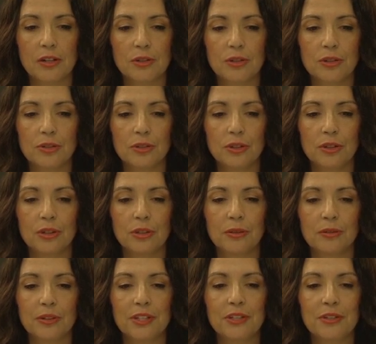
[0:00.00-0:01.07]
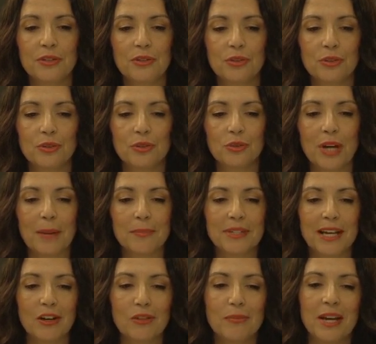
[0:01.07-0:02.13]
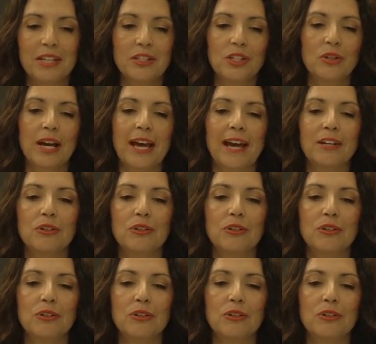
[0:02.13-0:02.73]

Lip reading: Sure. In this drop-down menu, I